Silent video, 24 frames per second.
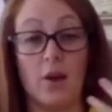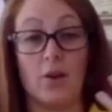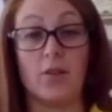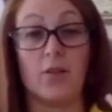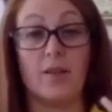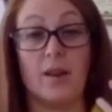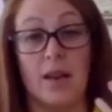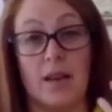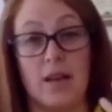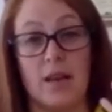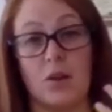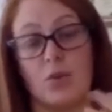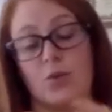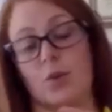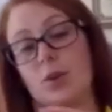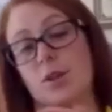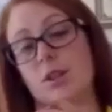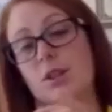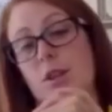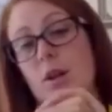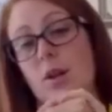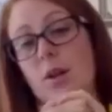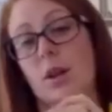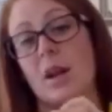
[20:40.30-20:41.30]
paraphernalia
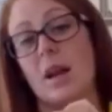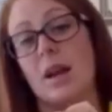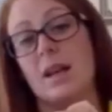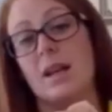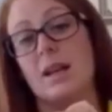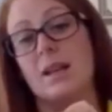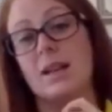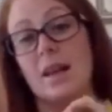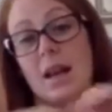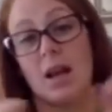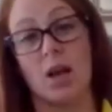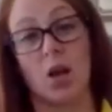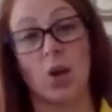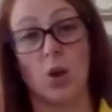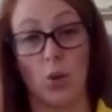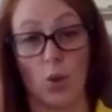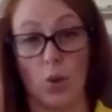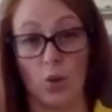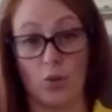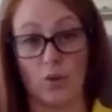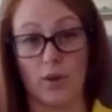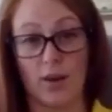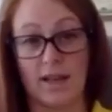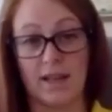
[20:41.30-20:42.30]
on, so
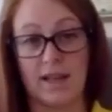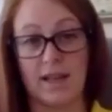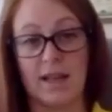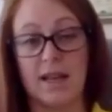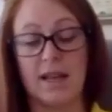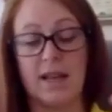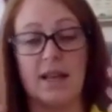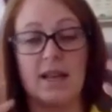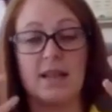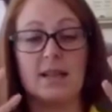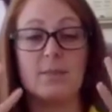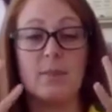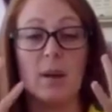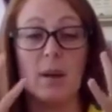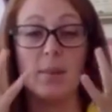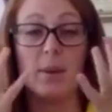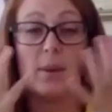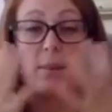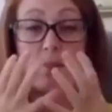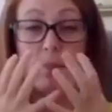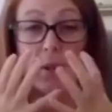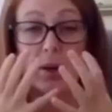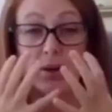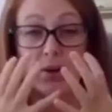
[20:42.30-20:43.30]
yellow or red leads,
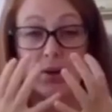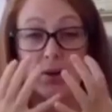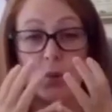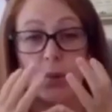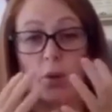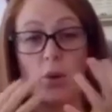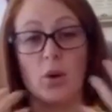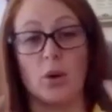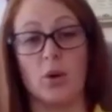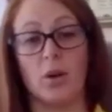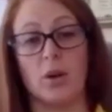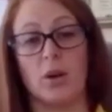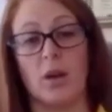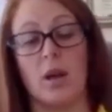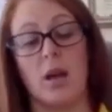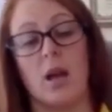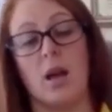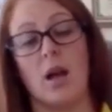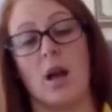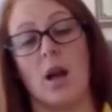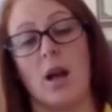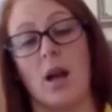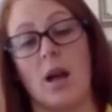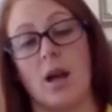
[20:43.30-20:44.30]
maybe a muzzle
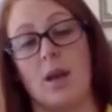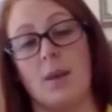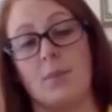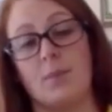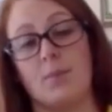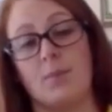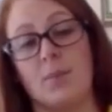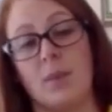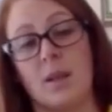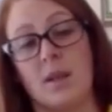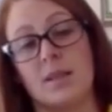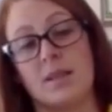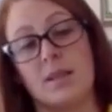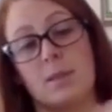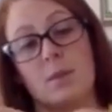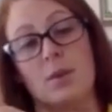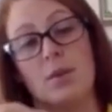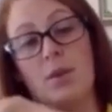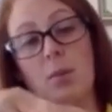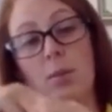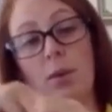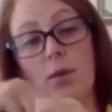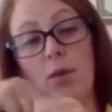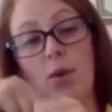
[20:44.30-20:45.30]
on. Um,
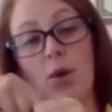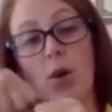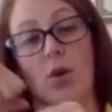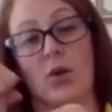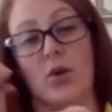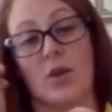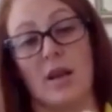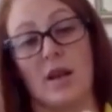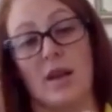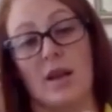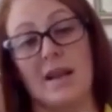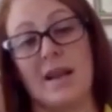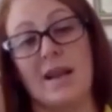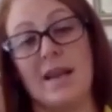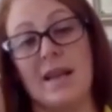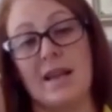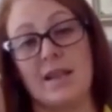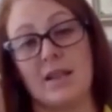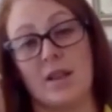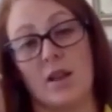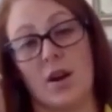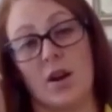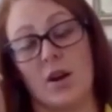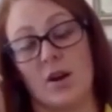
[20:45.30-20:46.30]
some of them have got the
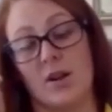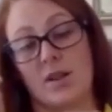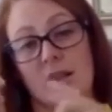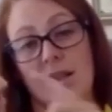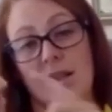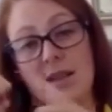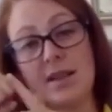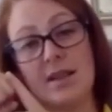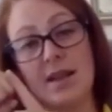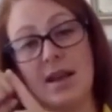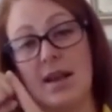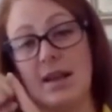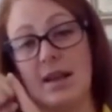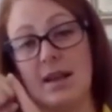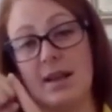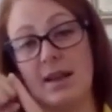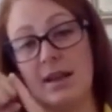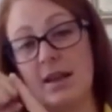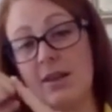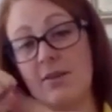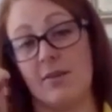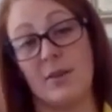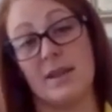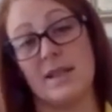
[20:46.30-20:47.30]
lead guards that
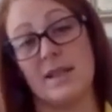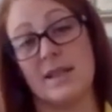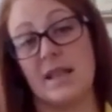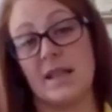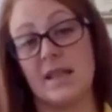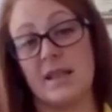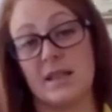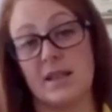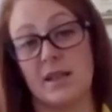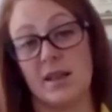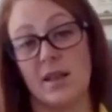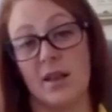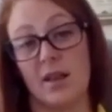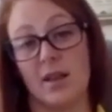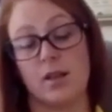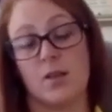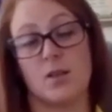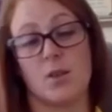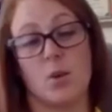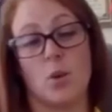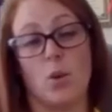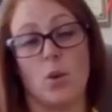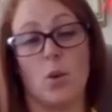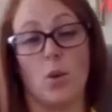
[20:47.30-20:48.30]
say, give me
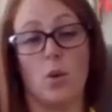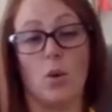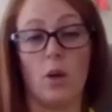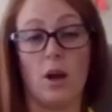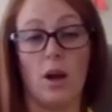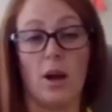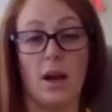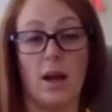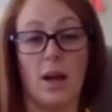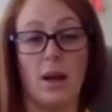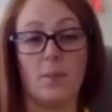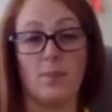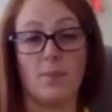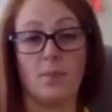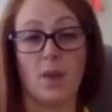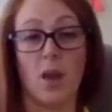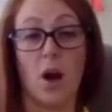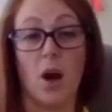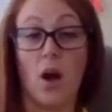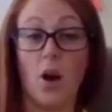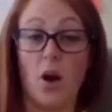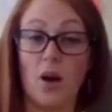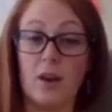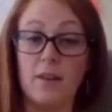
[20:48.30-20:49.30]
distance, or
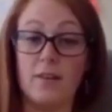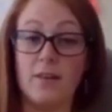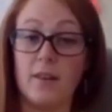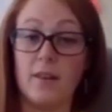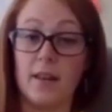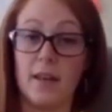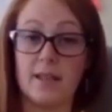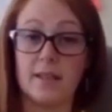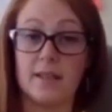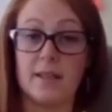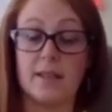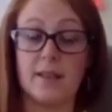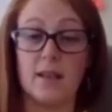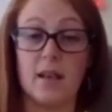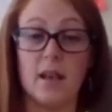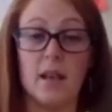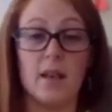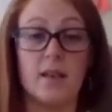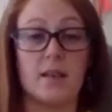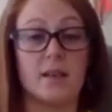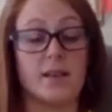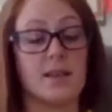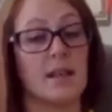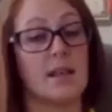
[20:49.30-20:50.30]
um, a high
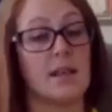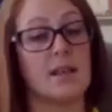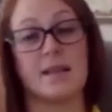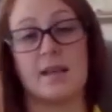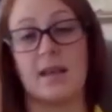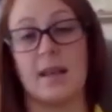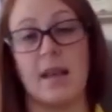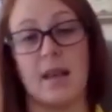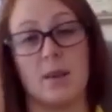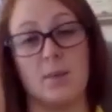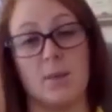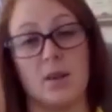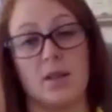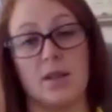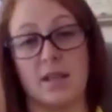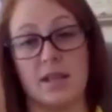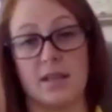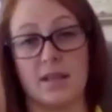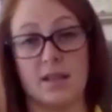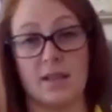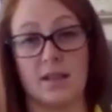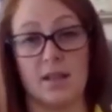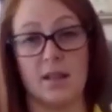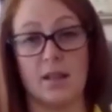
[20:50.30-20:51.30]
vis that says, keep
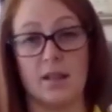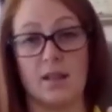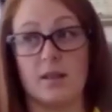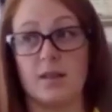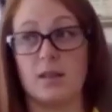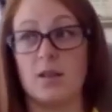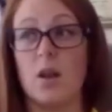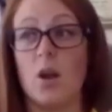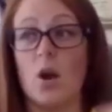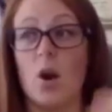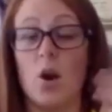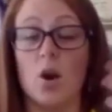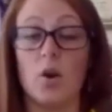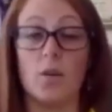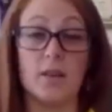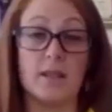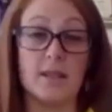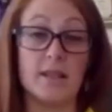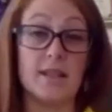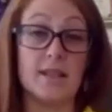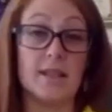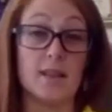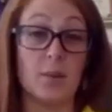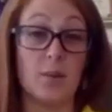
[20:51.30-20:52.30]
your distance.
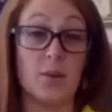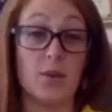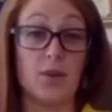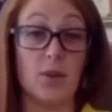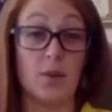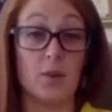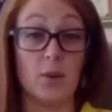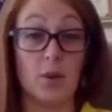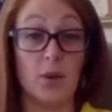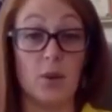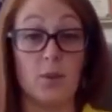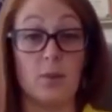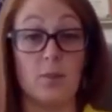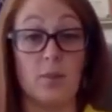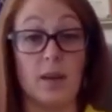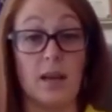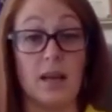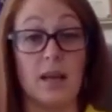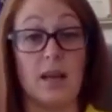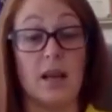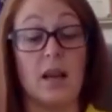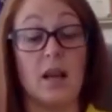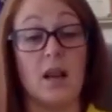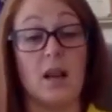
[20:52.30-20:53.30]
Obviously, some of them
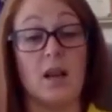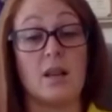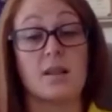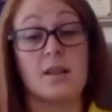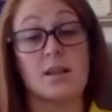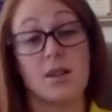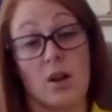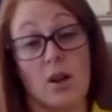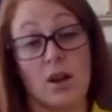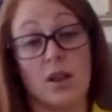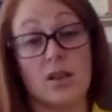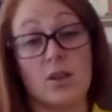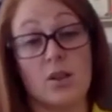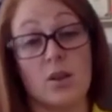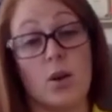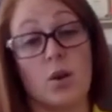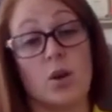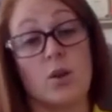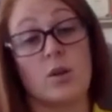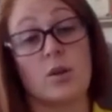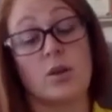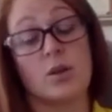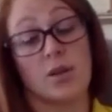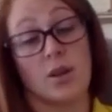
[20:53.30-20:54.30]
could be
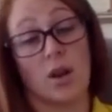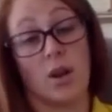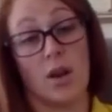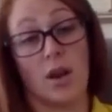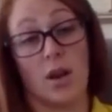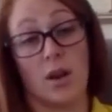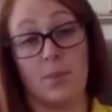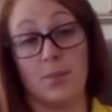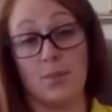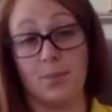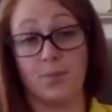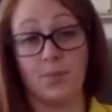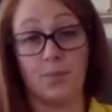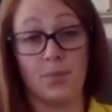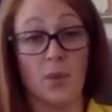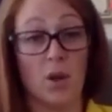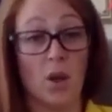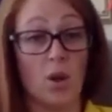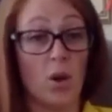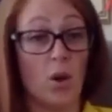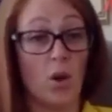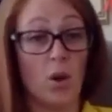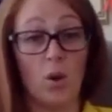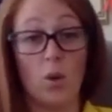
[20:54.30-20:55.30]
sight dogs, um,
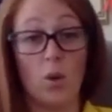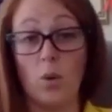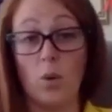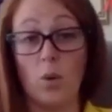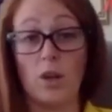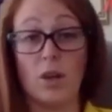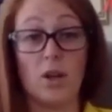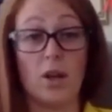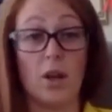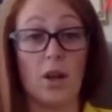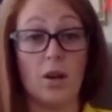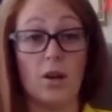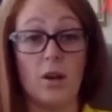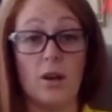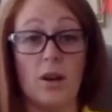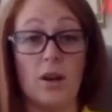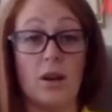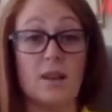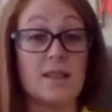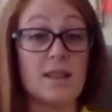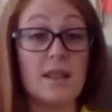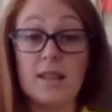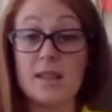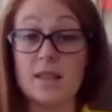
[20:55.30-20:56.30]
or, you
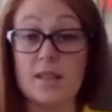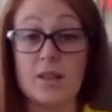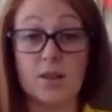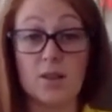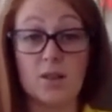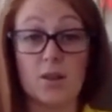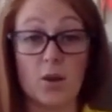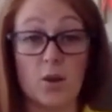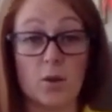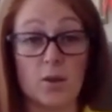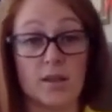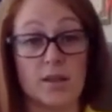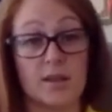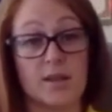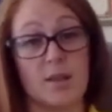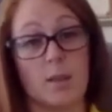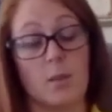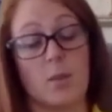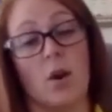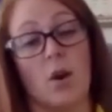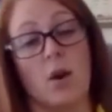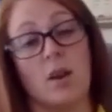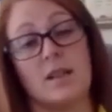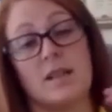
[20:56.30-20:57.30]
know, assistance dogs
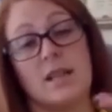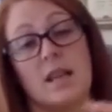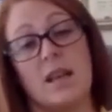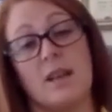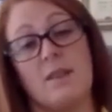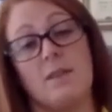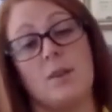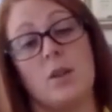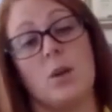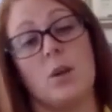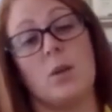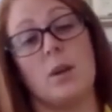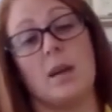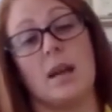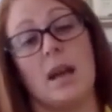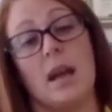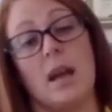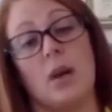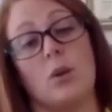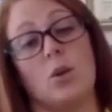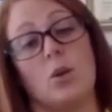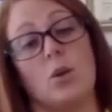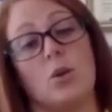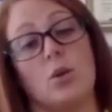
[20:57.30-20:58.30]
in some kind. If you
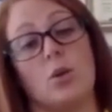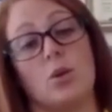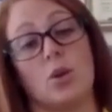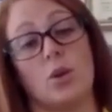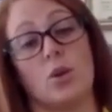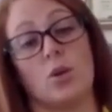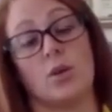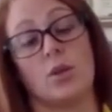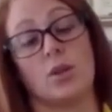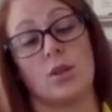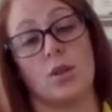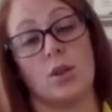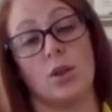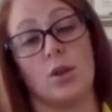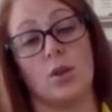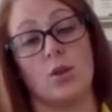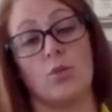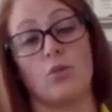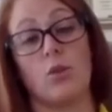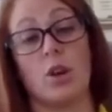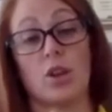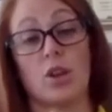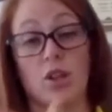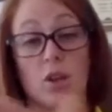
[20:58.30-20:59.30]
allow your dogs
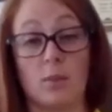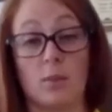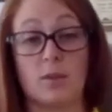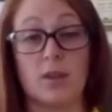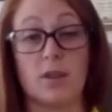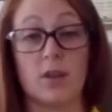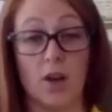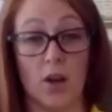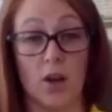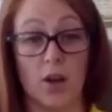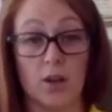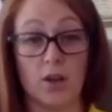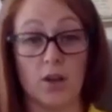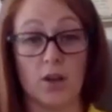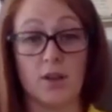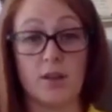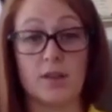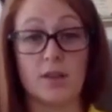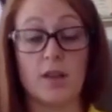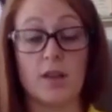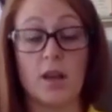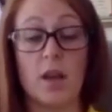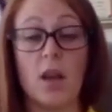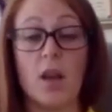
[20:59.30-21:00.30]
to rush up to
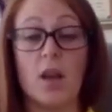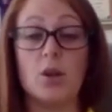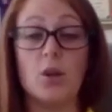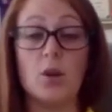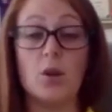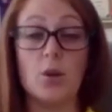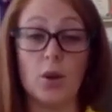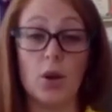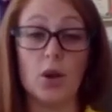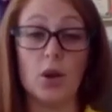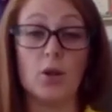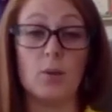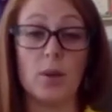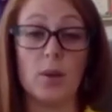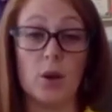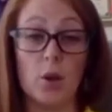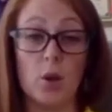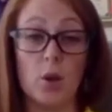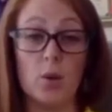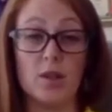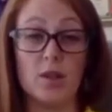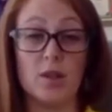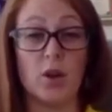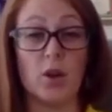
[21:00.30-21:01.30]
those, you could
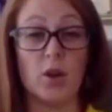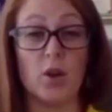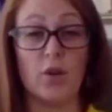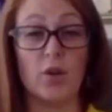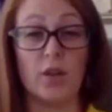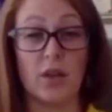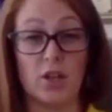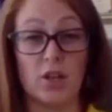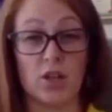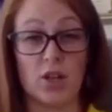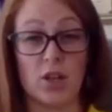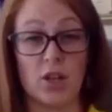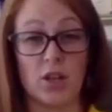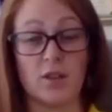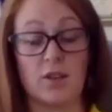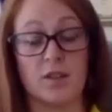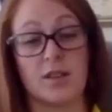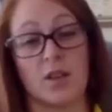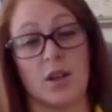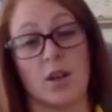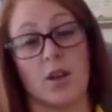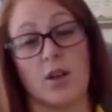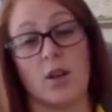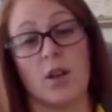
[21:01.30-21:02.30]
be causing a lot of
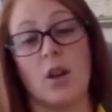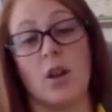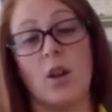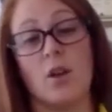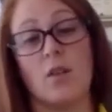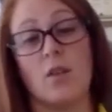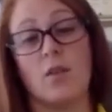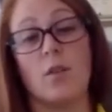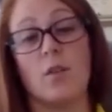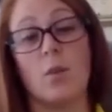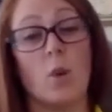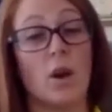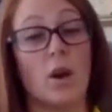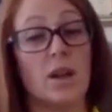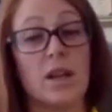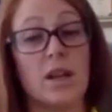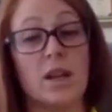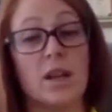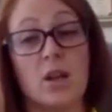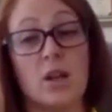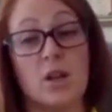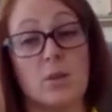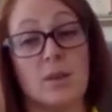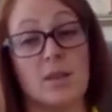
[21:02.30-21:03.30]
issues. So for
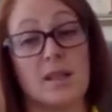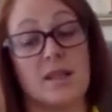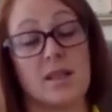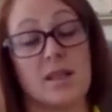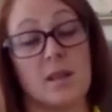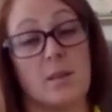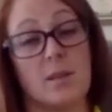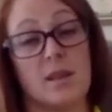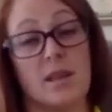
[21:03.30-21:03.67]
one, it could be